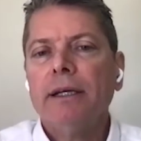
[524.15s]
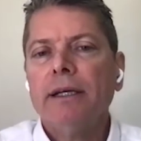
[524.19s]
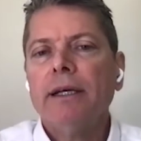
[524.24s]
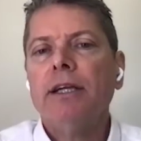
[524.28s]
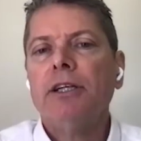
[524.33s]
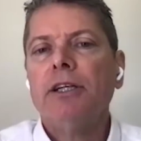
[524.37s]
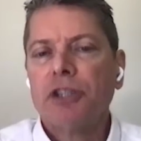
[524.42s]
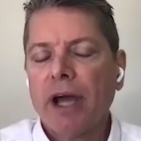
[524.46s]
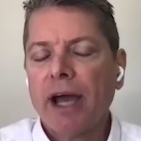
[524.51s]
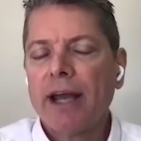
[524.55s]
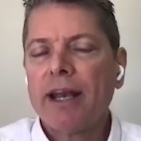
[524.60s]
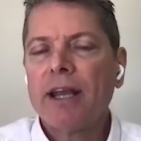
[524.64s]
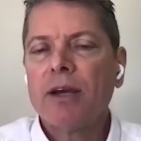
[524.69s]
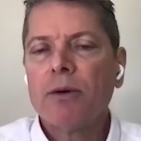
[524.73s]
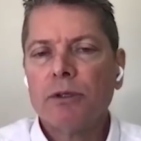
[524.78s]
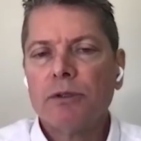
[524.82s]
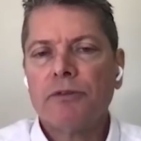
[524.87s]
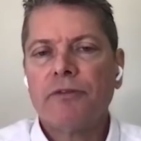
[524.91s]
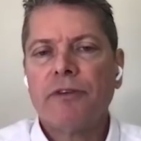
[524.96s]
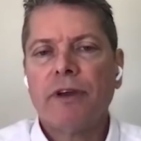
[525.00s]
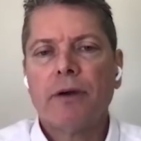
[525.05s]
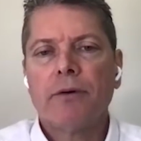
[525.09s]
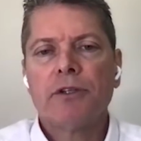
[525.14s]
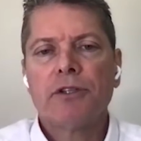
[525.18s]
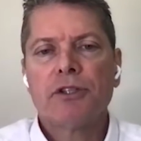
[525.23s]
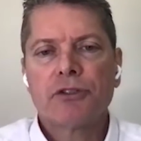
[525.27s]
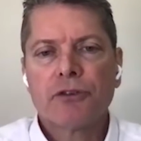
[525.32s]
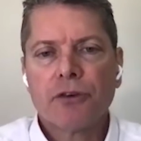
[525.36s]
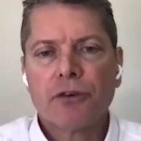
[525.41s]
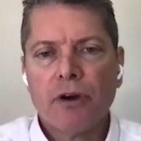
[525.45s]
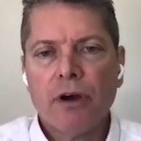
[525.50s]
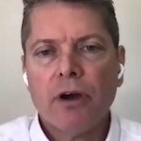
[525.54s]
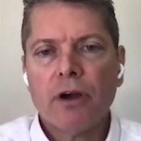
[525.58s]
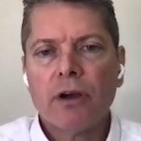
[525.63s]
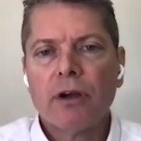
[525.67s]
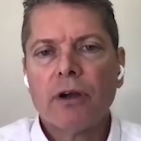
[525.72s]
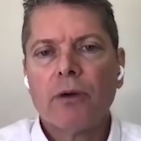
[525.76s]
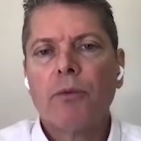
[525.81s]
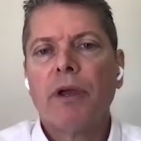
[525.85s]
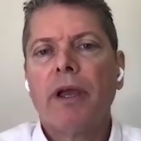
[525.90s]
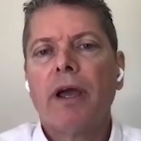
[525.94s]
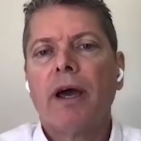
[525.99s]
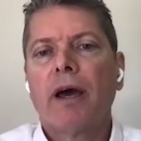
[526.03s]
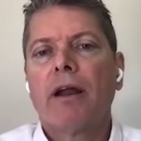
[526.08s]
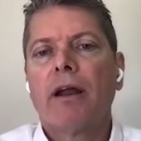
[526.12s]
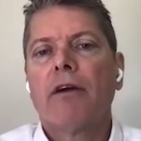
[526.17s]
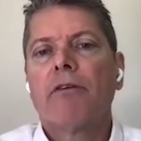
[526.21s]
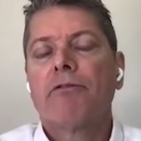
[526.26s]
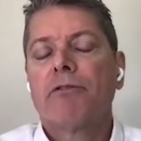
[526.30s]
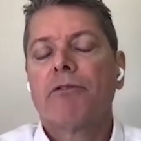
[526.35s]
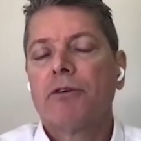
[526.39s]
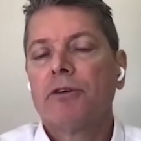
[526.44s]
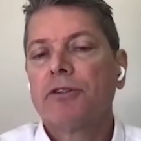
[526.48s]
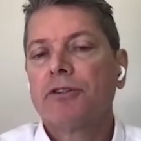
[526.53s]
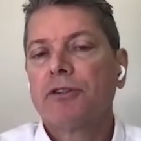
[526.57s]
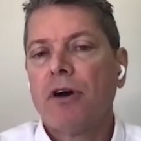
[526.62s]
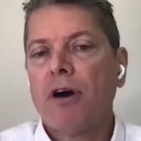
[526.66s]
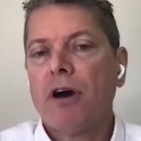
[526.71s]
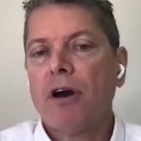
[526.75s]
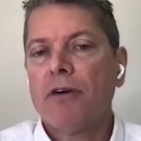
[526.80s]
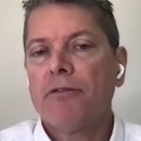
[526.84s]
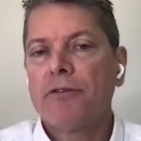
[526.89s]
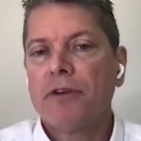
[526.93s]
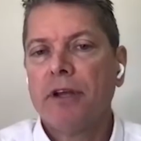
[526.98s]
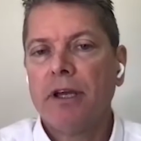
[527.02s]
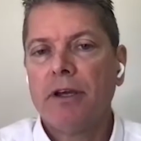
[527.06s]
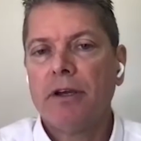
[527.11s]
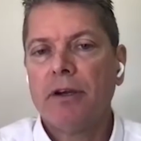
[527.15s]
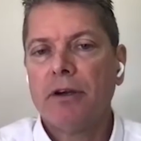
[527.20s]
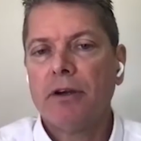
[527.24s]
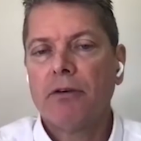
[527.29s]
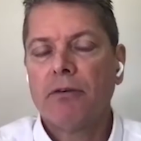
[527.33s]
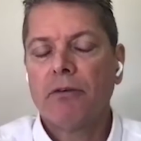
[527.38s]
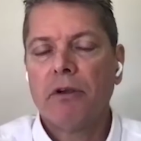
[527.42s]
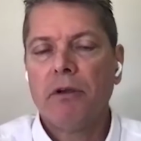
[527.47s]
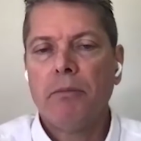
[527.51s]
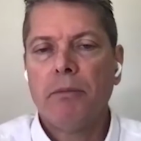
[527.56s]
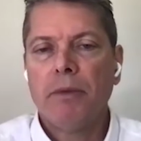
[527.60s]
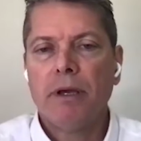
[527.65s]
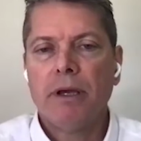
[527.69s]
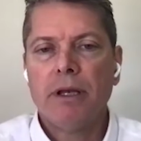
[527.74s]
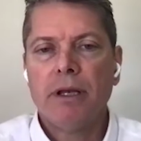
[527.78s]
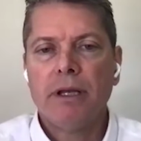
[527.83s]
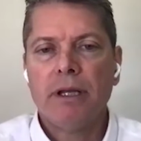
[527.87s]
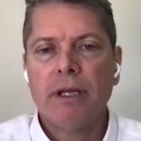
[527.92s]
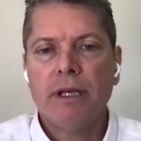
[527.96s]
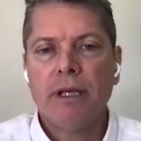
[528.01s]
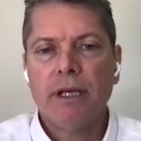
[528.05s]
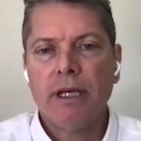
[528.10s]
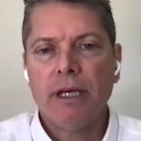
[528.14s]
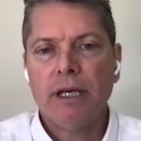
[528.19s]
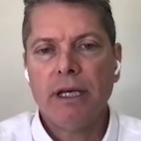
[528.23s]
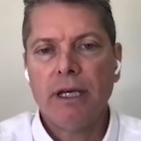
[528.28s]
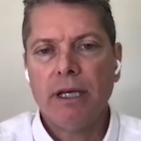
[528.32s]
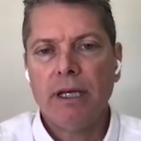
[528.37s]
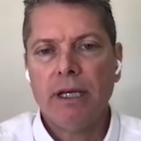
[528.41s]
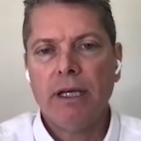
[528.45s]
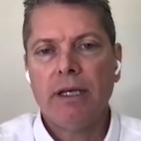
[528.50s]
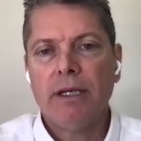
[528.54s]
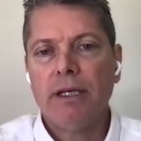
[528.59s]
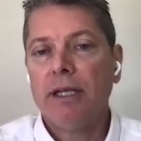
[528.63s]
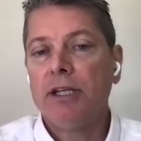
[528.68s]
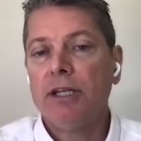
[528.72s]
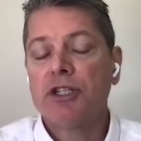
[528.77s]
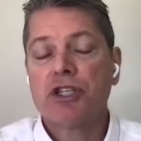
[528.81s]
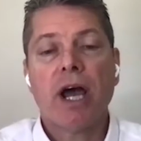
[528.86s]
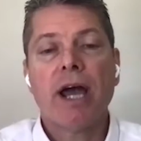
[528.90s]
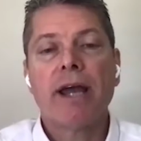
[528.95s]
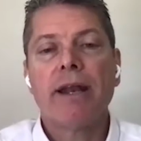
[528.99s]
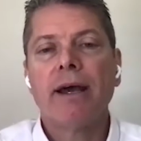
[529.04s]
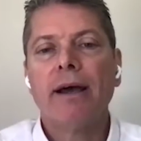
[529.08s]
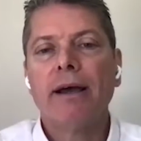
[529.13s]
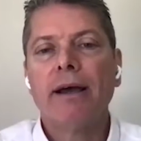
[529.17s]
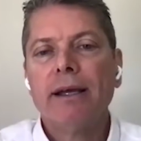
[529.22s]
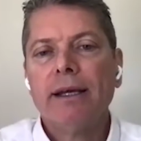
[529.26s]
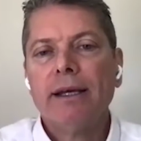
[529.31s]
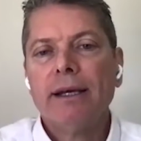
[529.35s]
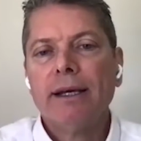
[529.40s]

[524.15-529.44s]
In China, it was very strong, and we got our first offtake agreement in China